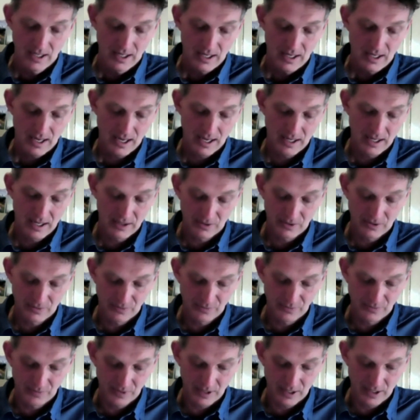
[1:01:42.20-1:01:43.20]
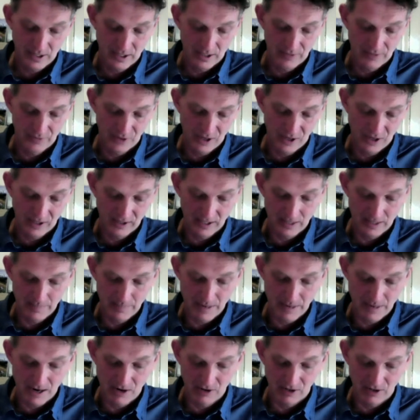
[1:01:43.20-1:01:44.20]
And finally,
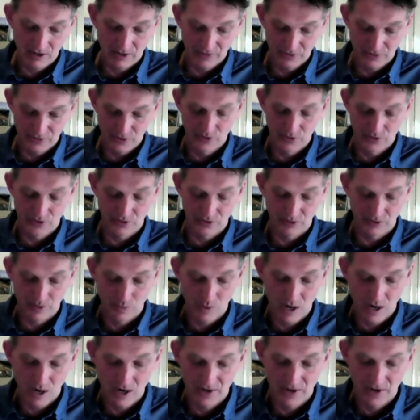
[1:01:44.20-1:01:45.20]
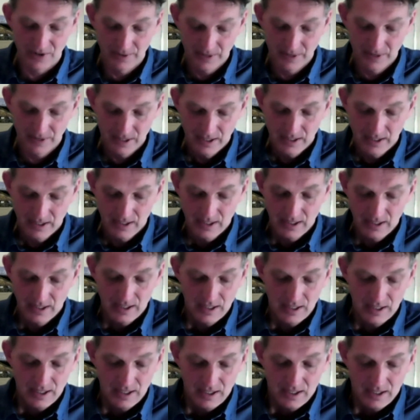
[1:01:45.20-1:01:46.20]
paragraph 2 through 1.
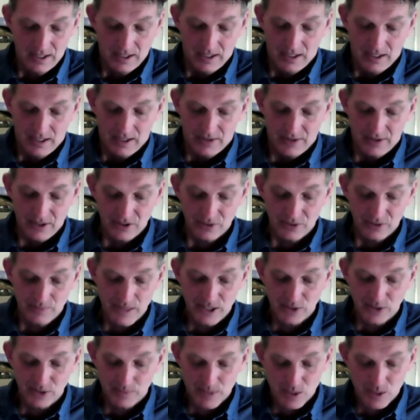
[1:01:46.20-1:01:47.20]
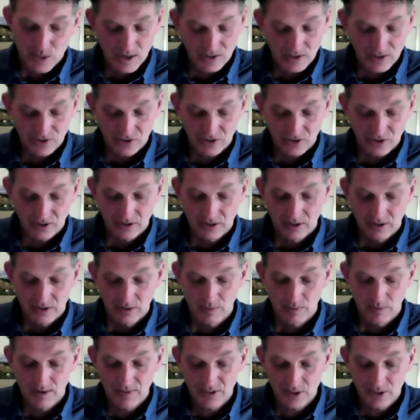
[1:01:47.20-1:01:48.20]
This makes me question
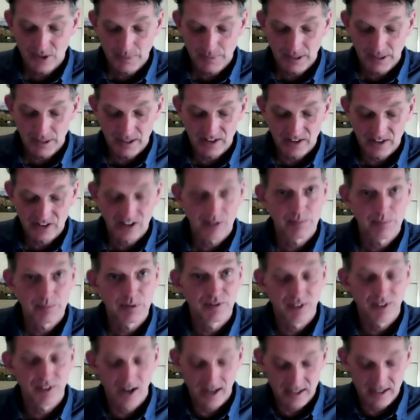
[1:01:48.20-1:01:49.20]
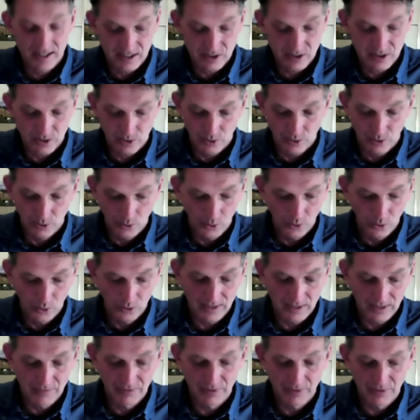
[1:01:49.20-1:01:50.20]
whether the police have provided all
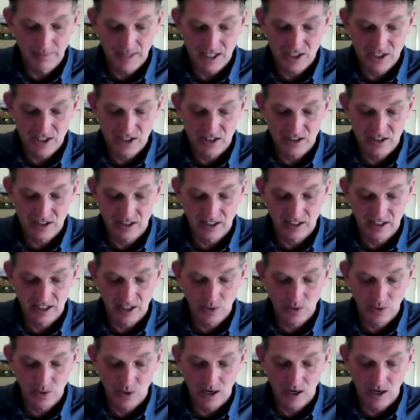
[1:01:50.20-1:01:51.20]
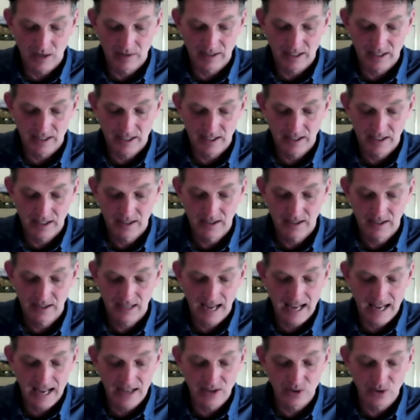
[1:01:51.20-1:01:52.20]
information to the inquiry
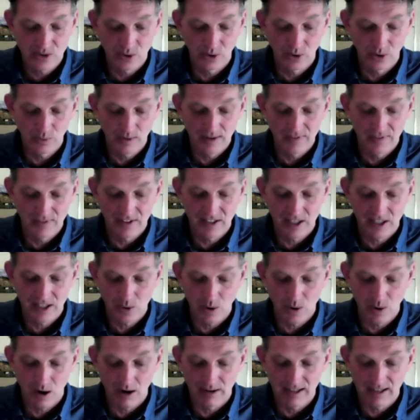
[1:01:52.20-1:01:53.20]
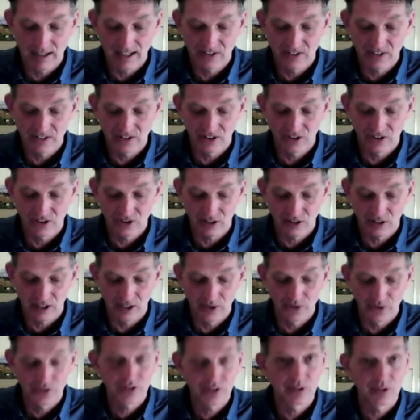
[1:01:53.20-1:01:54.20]
and or whether the inquiry has
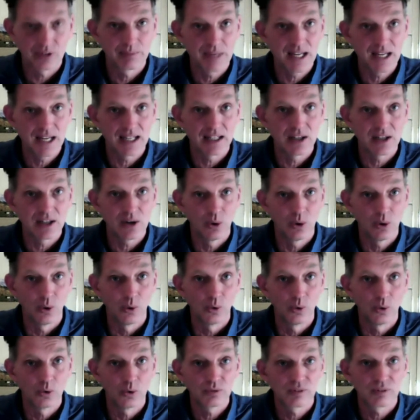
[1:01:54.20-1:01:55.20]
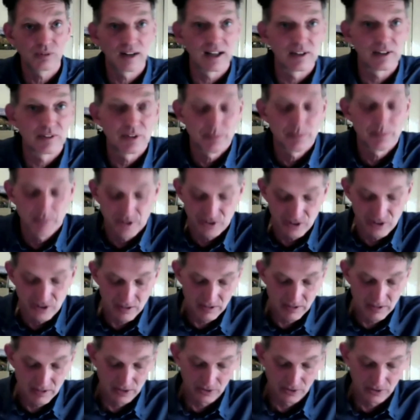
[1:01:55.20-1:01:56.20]
disclosed to me all relevant
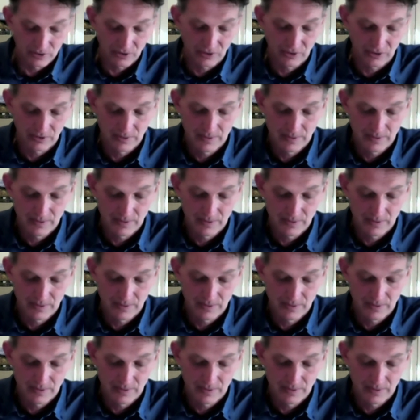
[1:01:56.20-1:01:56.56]
materials.